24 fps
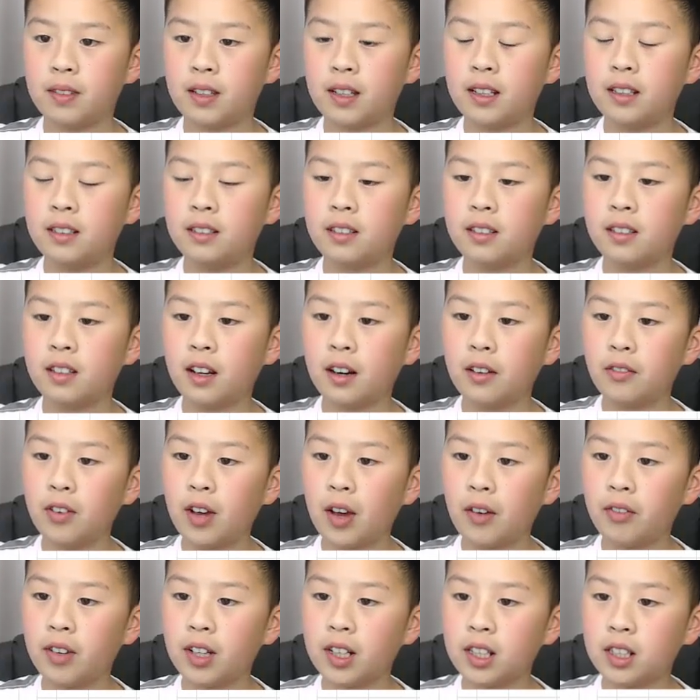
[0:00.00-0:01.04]
Instead of
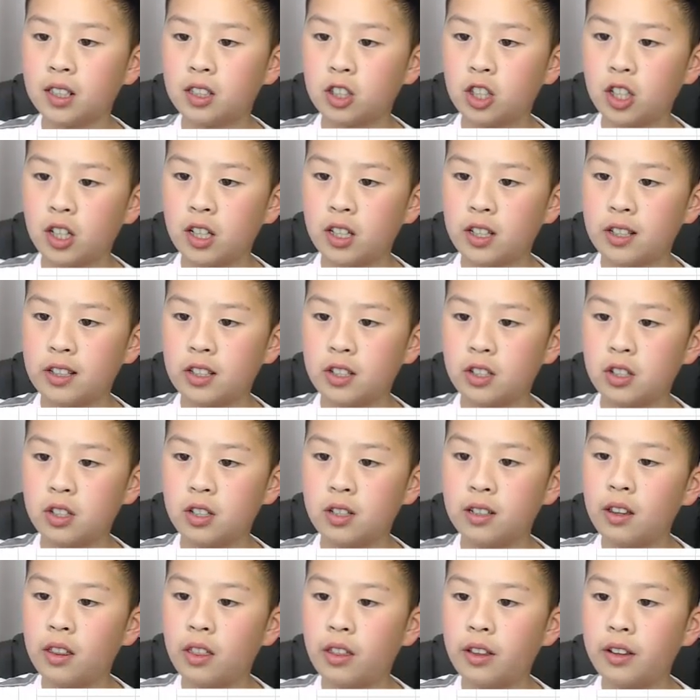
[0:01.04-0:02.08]
having to change
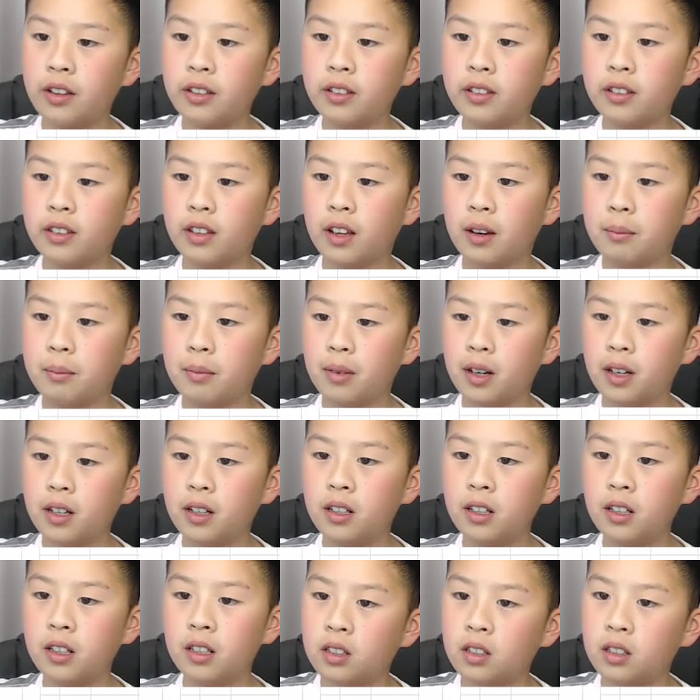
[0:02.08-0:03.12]
this number,